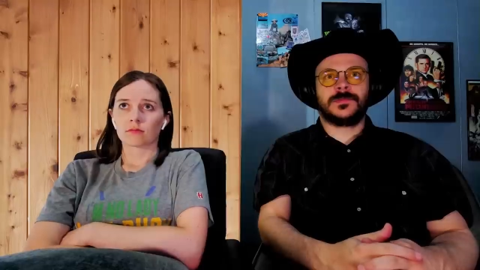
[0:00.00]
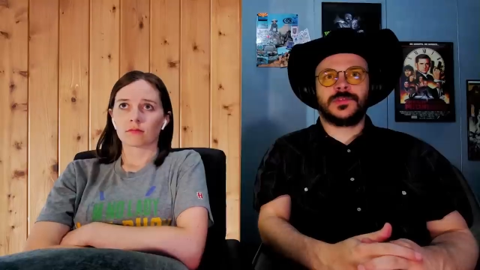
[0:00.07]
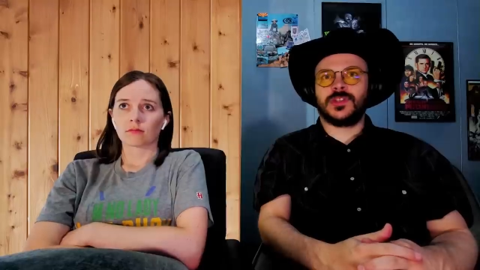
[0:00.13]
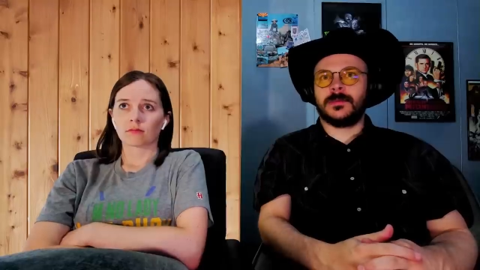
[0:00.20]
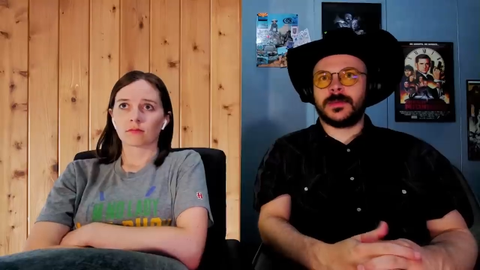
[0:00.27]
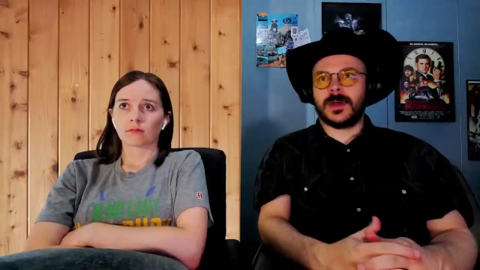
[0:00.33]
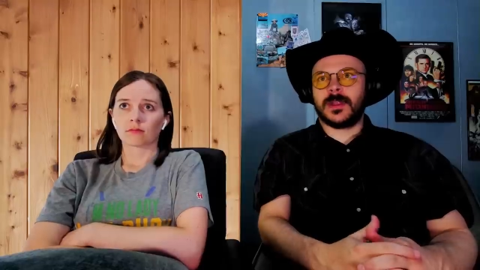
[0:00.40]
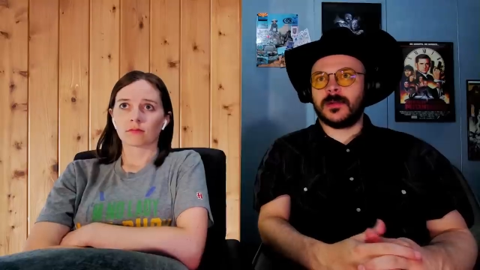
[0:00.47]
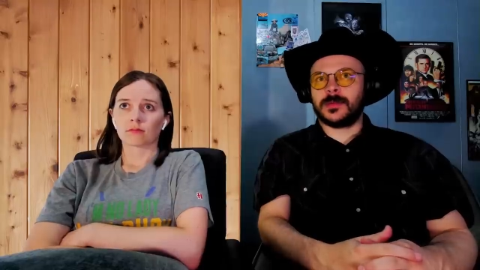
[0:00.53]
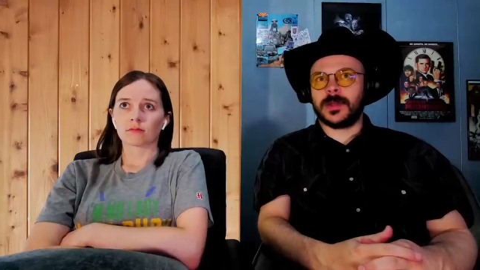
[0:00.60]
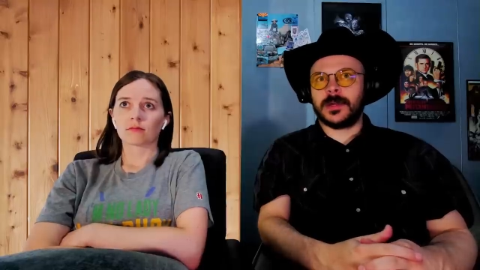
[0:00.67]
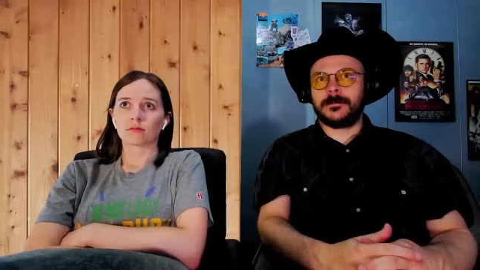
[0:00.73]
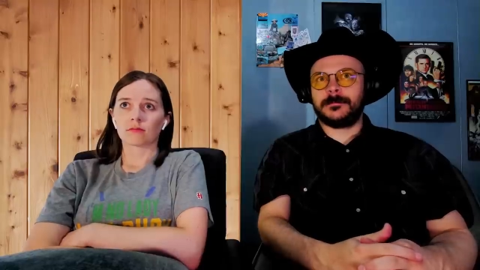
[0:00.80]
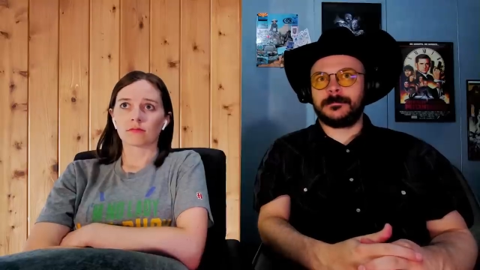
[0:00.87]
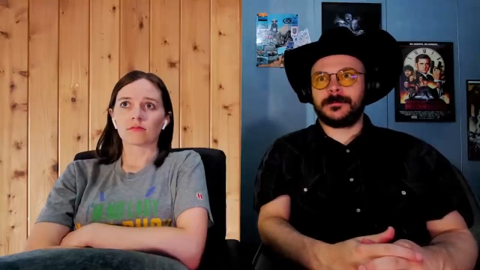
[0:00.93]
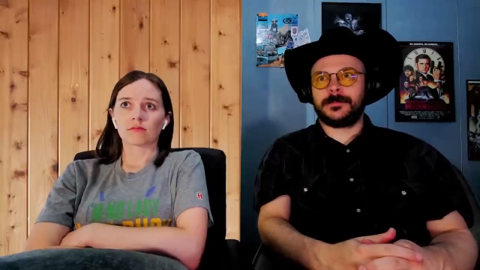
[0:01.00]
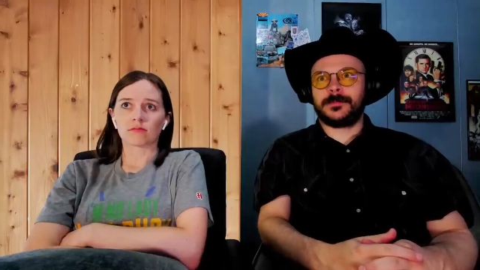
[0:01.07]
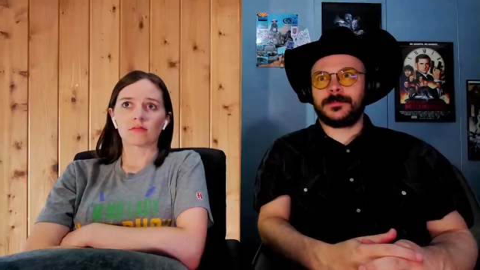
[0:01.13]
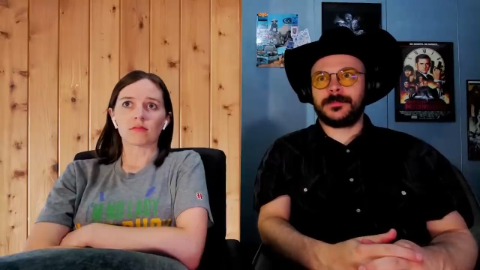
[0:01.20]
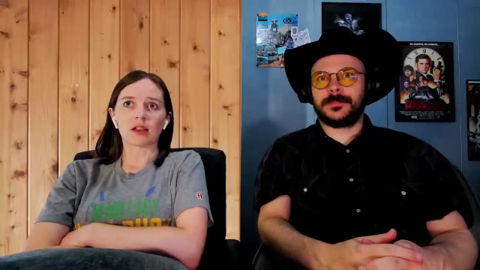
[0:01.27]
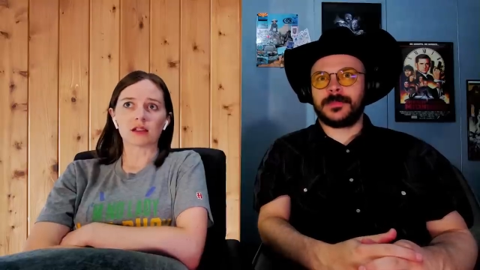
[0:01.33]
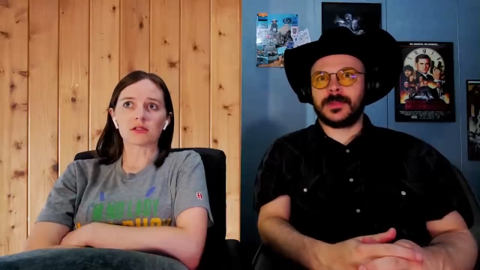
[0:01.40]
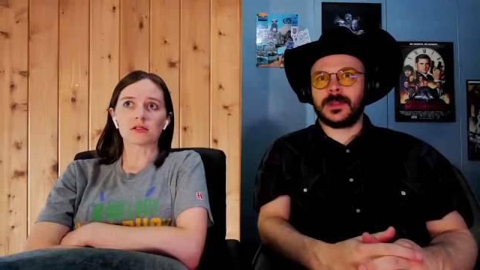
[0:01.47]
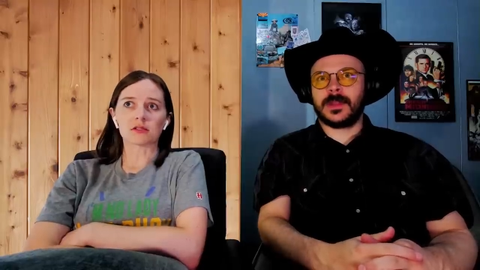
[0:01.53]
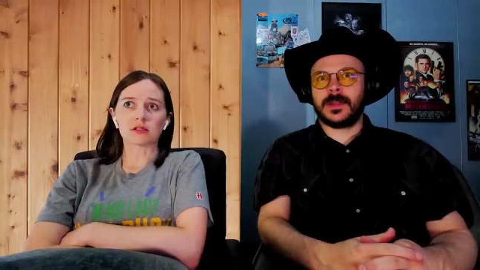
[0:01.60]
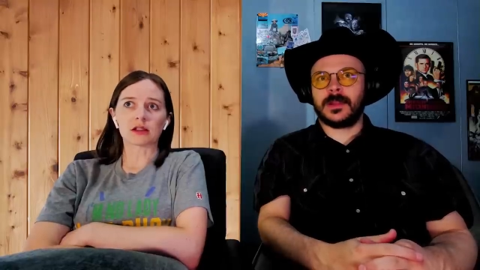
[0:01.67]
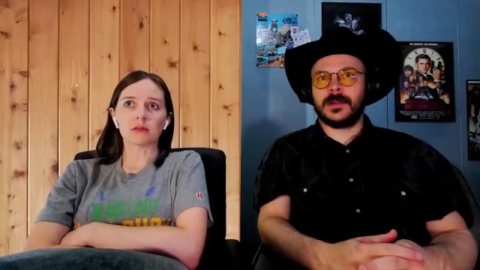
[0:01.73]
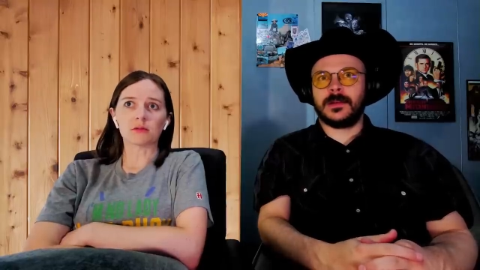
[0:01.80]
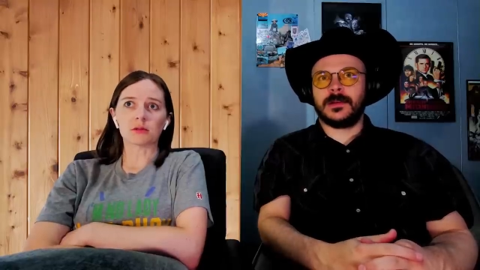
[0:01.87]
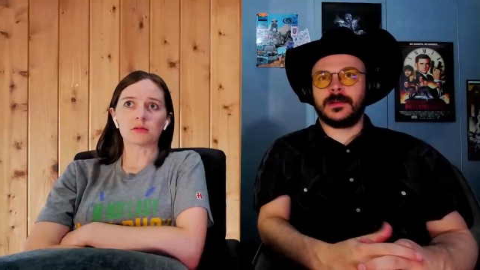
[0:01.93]
Speaker 1: Jump out of the plane? Yes,
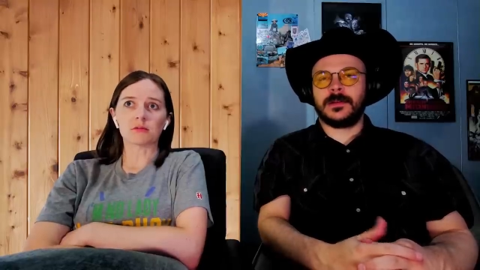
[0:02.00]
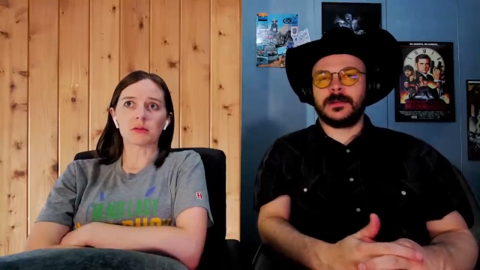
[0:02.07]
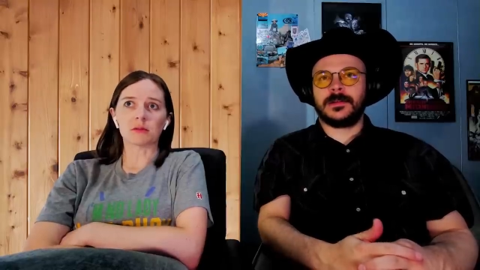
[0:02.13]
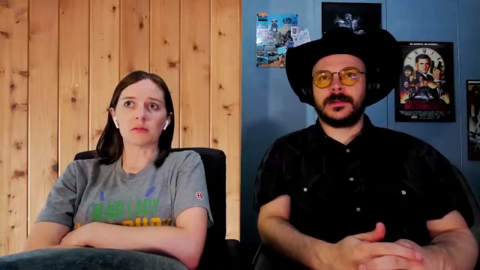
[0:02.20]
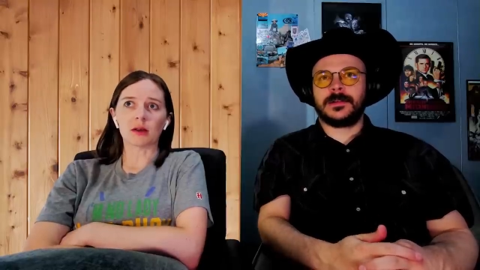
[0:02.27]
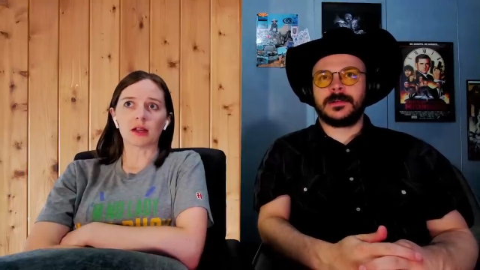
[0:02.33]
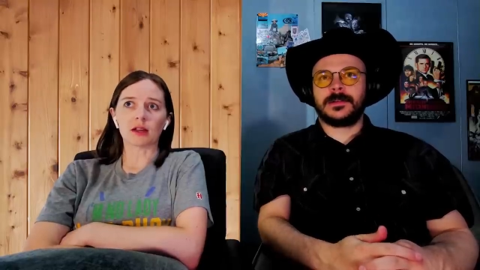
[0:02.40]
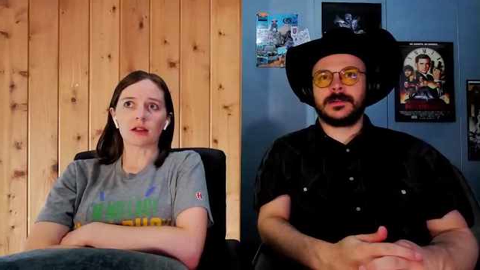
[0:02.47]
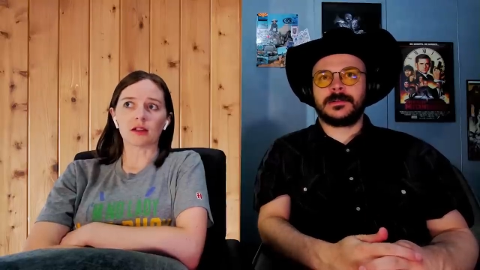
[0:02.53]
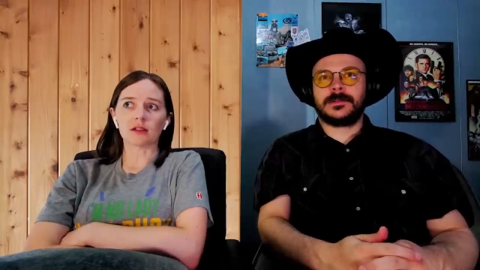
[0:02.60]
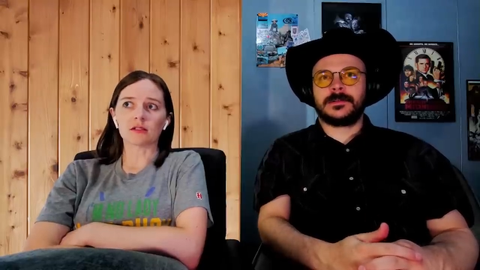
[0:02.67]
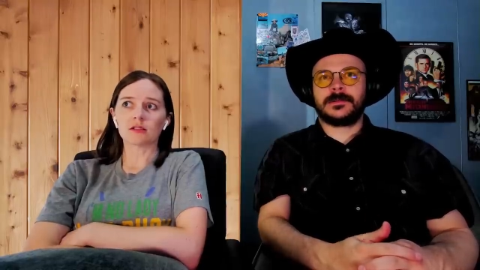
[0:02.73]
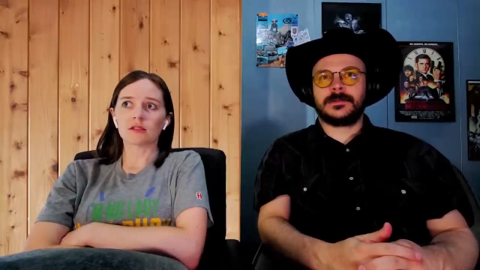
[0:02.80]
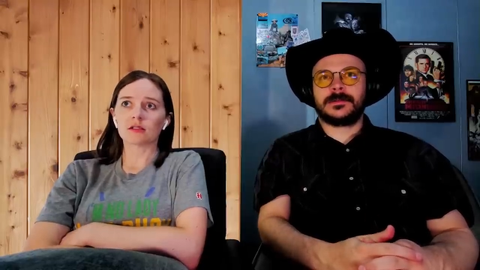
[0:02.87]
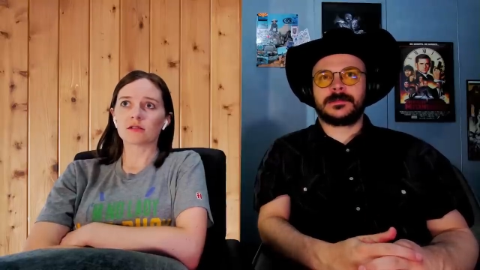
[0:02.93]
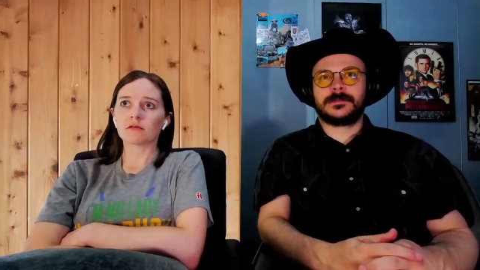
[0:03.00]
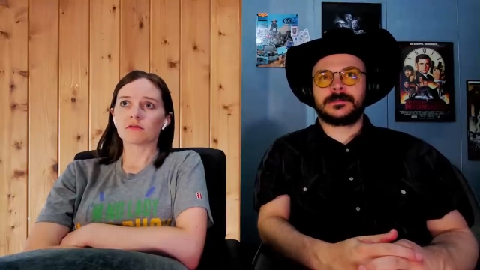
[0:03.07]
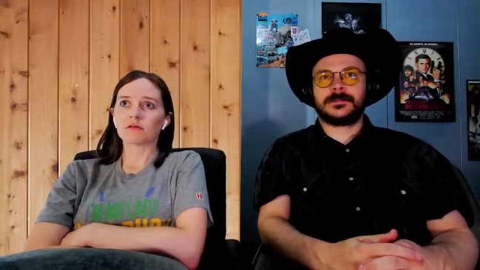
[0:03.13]
Speaker 2: that would be my guess.